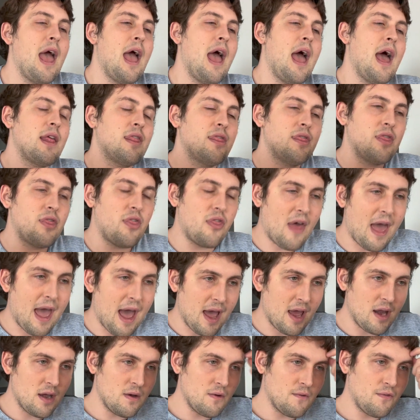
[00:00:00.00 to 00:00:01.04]
And
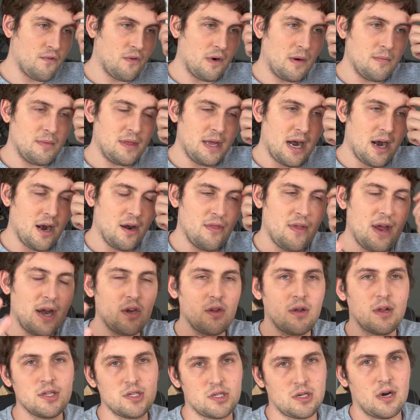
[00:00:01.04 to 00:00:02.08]
then from there, then
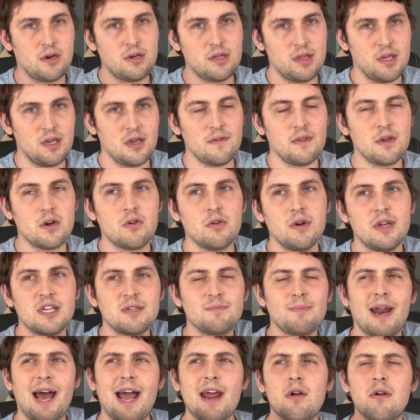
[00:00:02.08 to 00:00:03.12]
you can start to think of the Greeks.
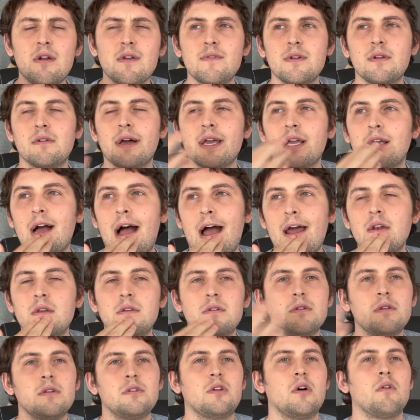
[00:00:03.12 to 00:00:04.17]
But I
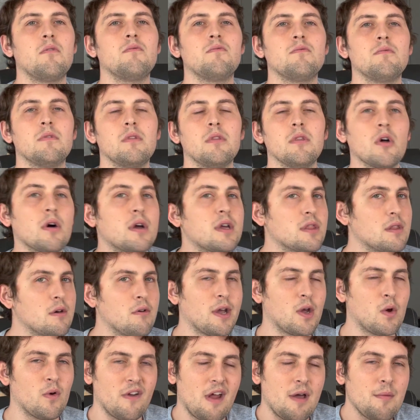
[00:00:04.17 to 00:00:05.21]
don't look at them.
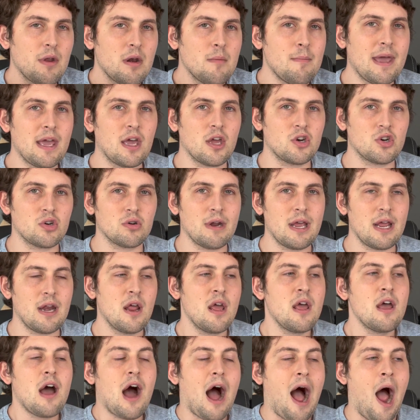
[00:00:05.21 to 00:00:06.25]
Like when I'm going to make a
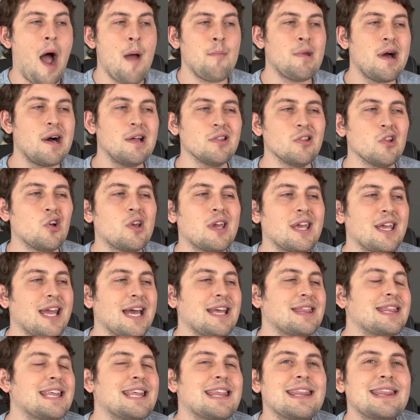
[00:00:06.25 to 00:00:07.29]
trade, I'm not looking
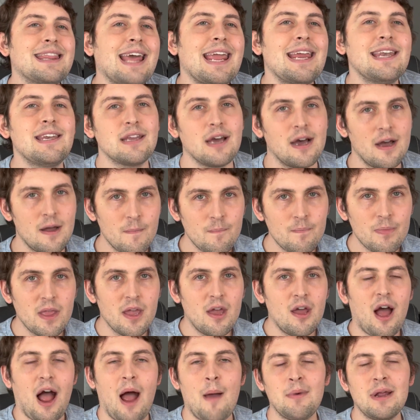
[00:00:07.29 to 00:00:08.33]
at the theta.
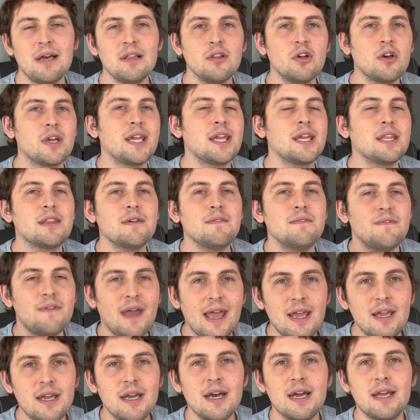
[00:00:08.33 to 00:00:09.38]
I'm not looking at the
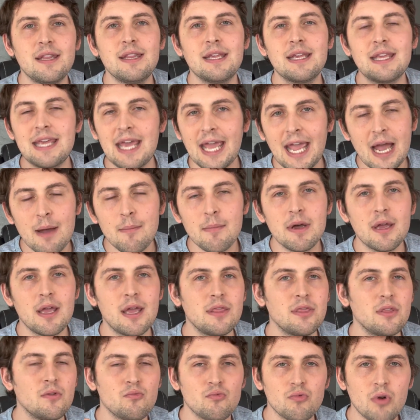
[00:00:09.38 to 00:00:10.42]
vega and the gamma
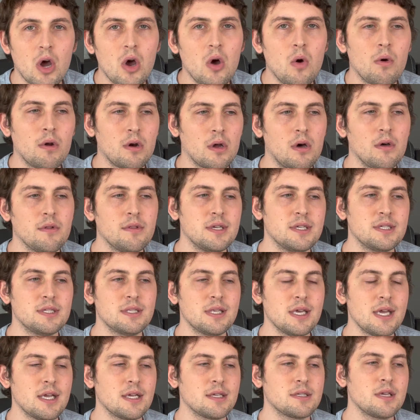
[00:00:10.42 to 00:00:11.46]
and the rho and all of these
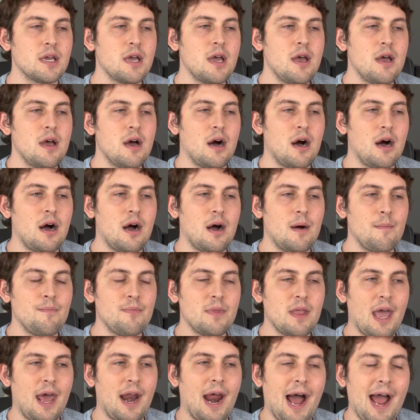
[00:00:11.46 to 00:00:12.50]
things. And
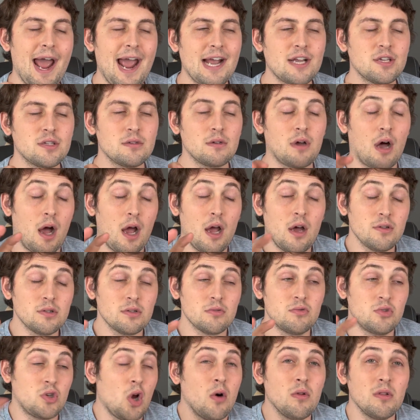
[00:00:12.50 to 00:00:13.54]
I also
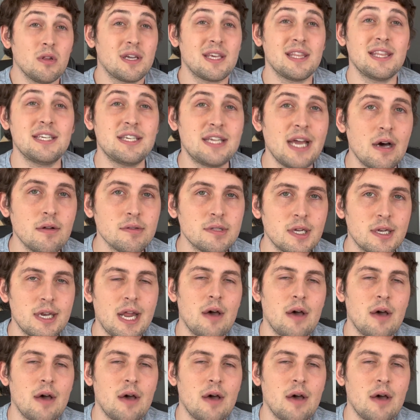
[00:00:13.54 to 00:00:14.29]
don't look at the delta.